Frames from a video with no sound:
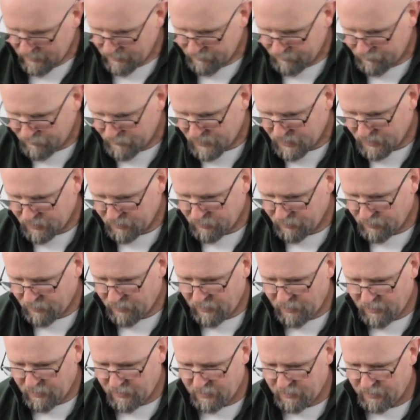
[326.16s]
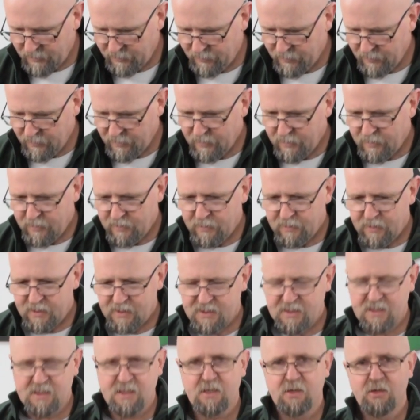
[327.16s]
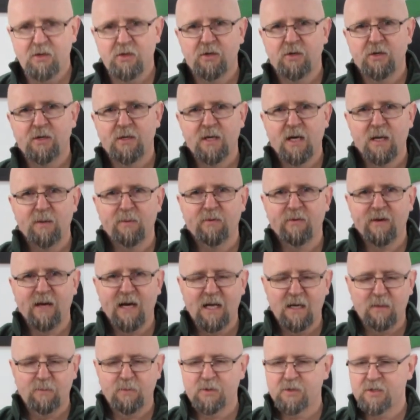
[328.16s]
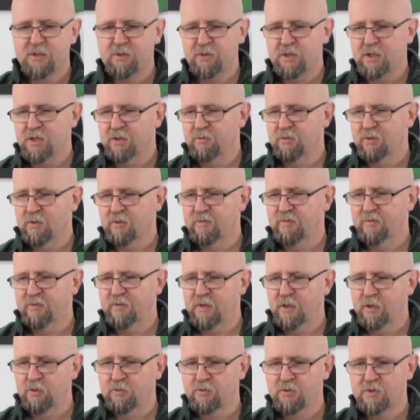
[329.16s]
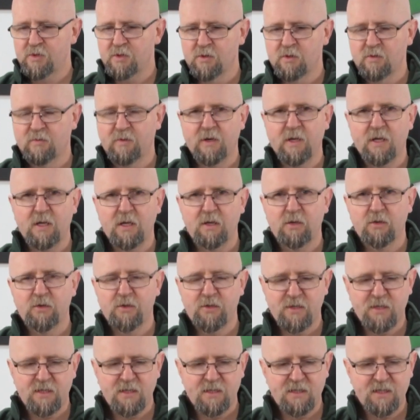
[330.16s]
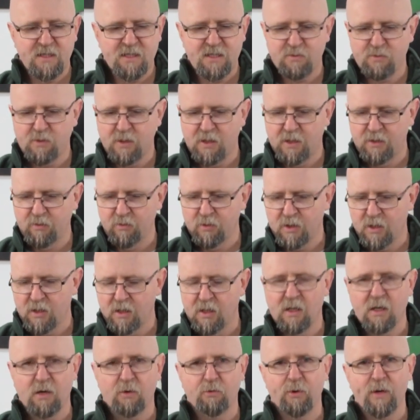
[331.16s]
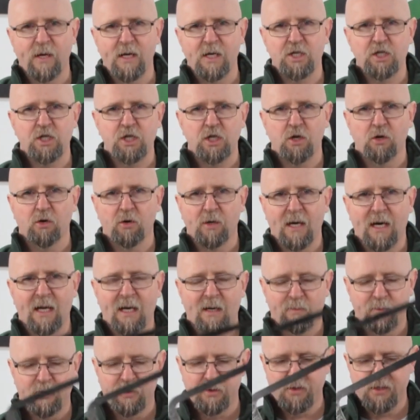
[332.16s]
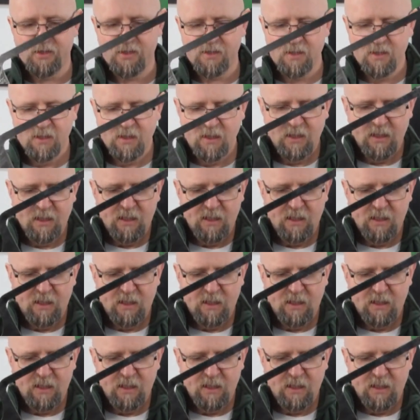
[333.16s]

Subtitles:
So this is another type of calipers which I would have used over the years. This is what I would call a ratio calipers.